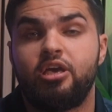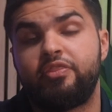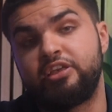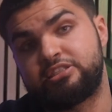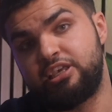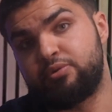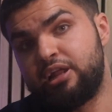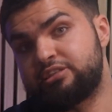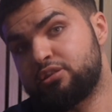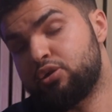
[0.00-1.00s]
This keyword
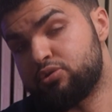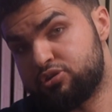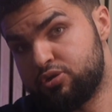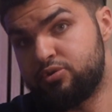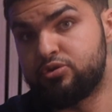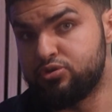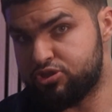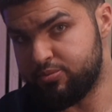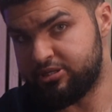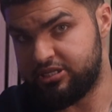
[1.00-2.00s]
has a low return, we reduce
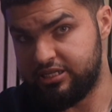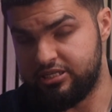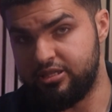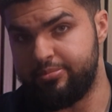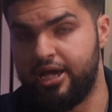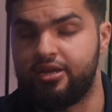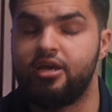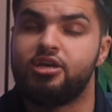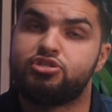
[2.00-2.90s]
the budget. That's on the bad.